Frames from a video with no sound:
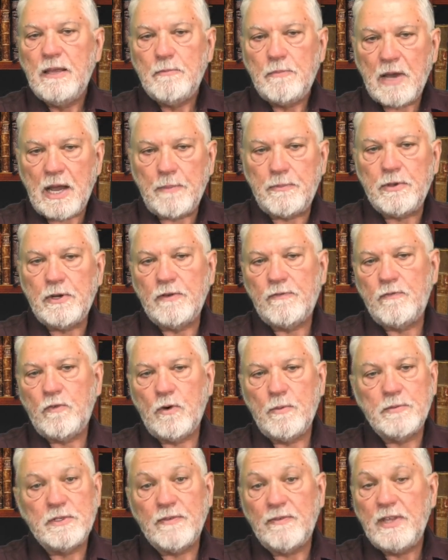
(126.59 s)
popular
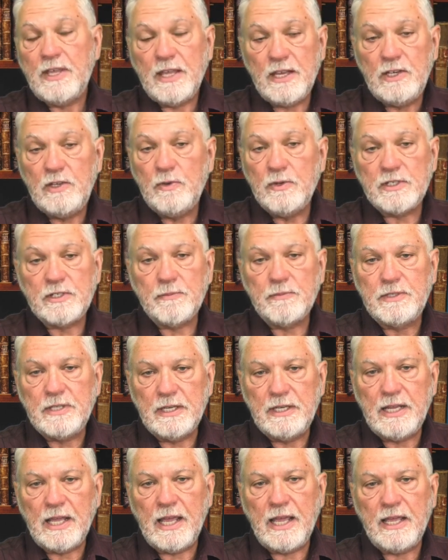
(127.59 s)
forms of Hinduism
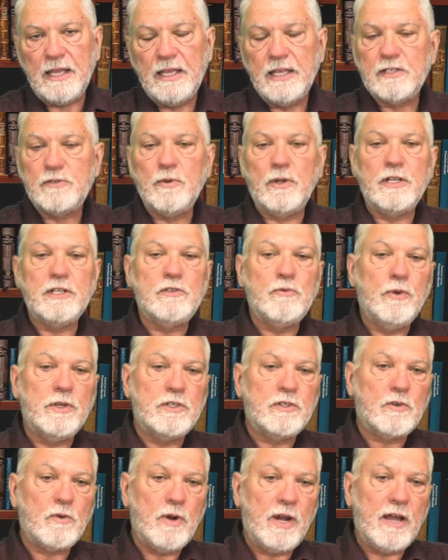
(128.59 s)
today, as well as
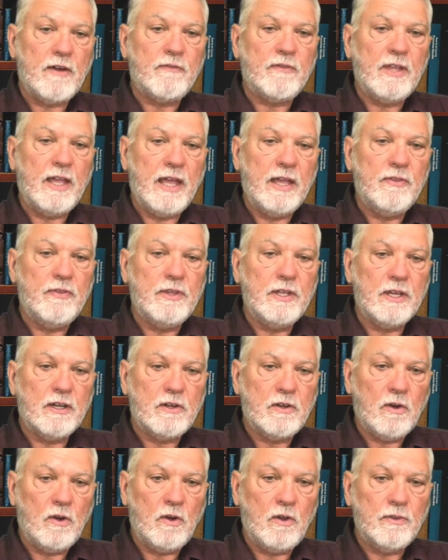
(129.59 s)
witchcraft and the
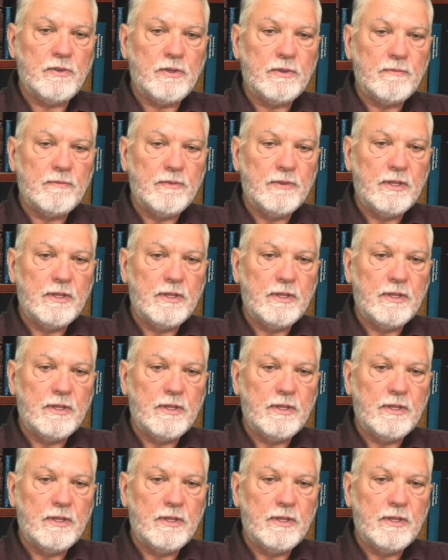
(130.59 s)
occult.